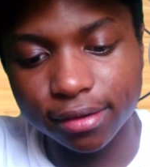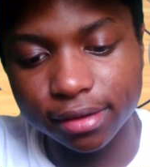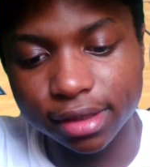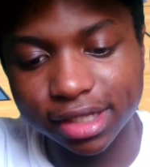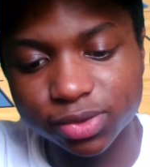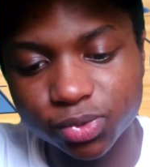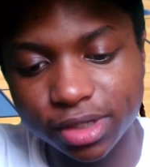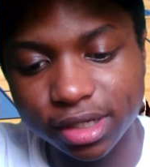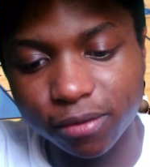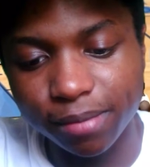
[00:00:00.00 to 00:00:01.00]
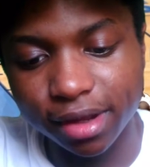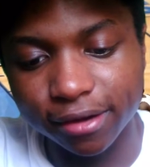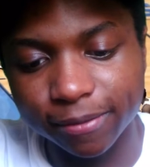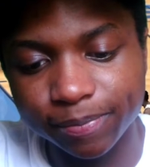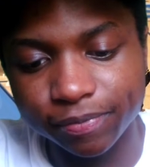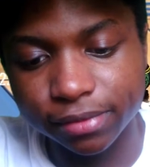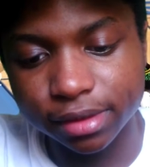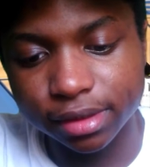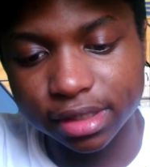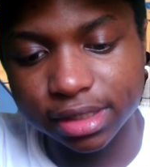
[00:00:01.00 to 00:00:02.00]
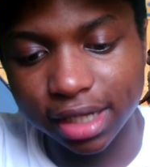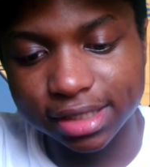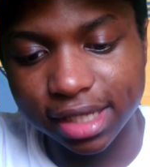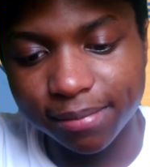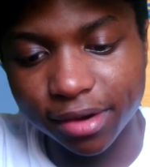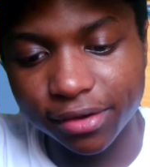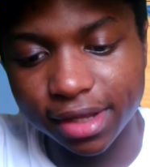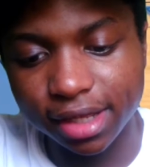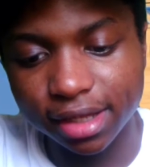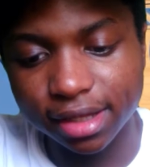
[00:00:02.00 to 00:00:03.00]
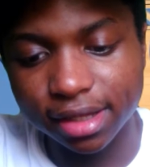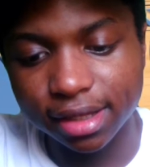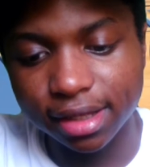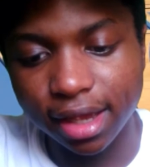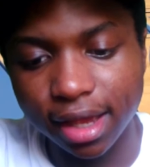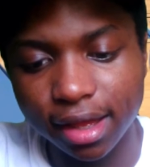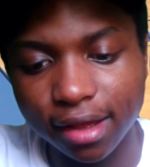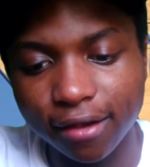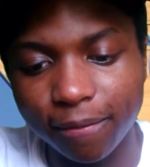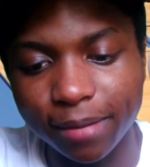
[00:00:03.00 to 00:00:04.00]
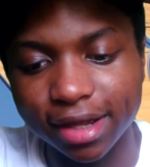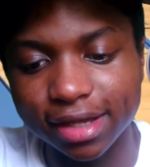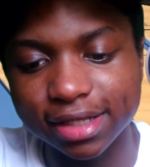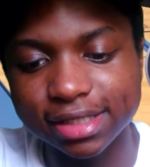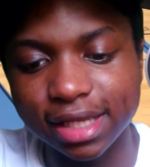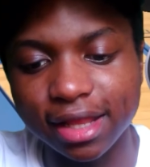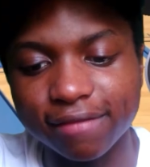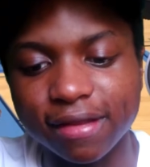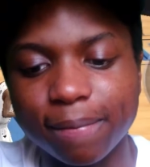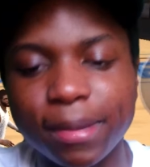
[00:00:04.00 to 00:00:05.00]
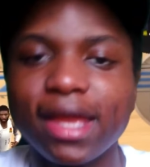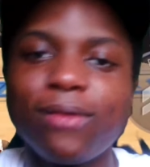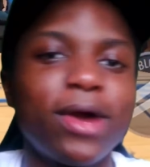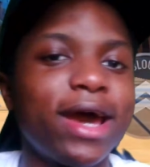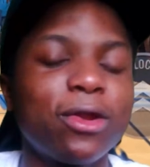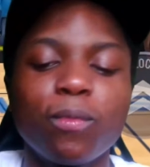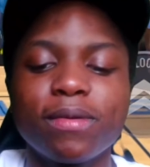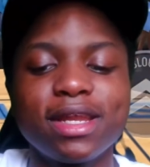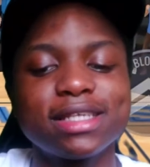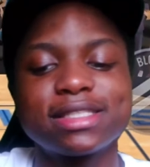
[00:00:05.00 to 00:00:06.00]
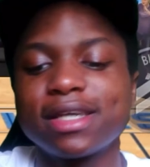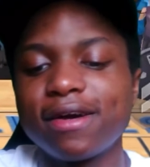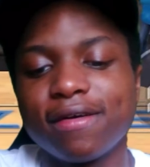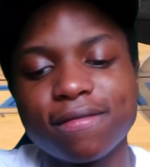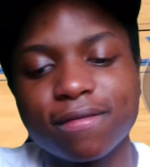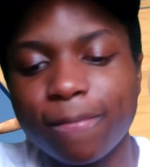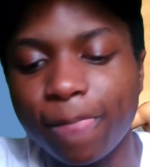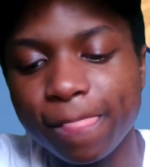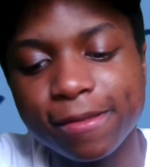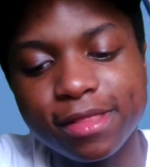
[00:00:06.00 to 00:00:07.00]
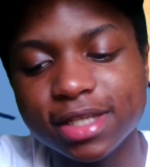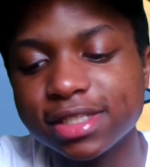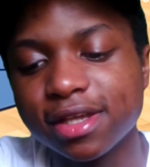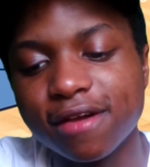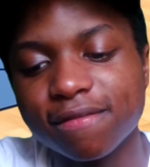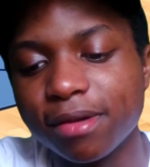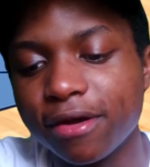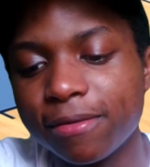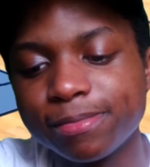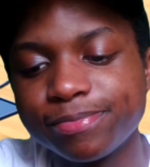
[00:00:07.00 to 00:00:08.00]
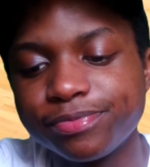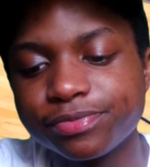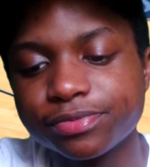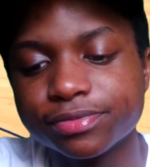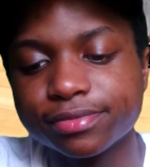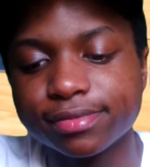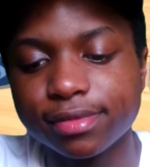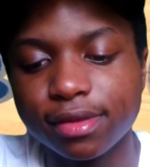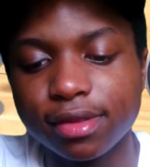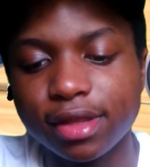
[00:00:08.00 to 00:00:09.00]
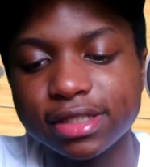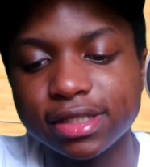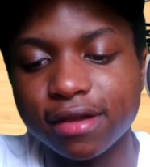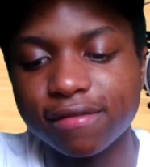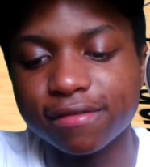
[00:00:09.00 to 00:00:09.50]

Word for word: That's Rudy Gobert. Dejounte Murray? Oh my goodness, they left that paint wide open. That's tough. That's tough, bro. That's tough.